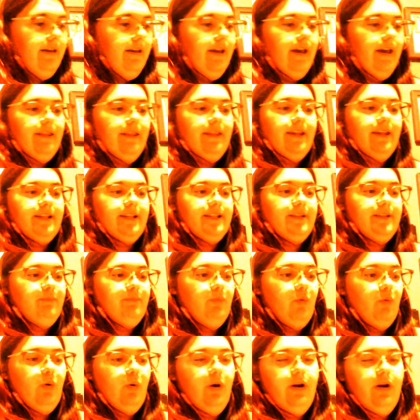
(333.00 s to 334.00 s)
That's
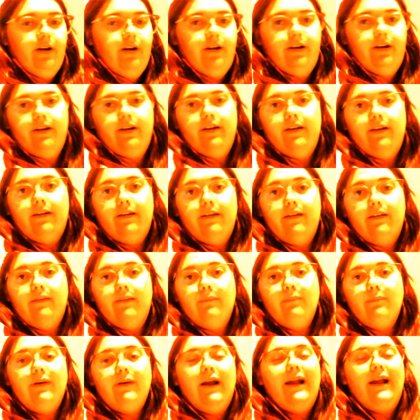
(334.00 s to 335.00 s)
more
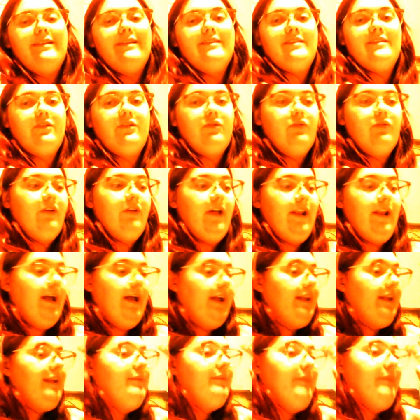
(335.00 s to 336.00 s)
practical, and I
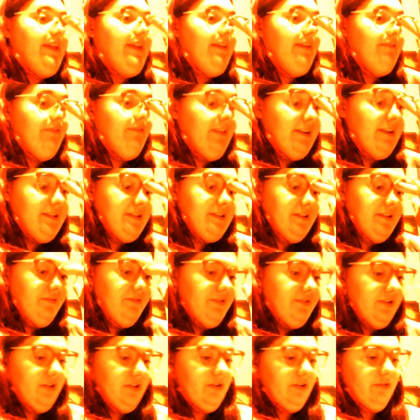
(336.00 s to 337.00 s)
can make it festive
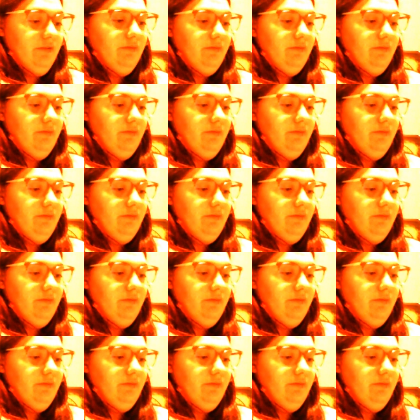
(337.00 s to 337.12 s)
too.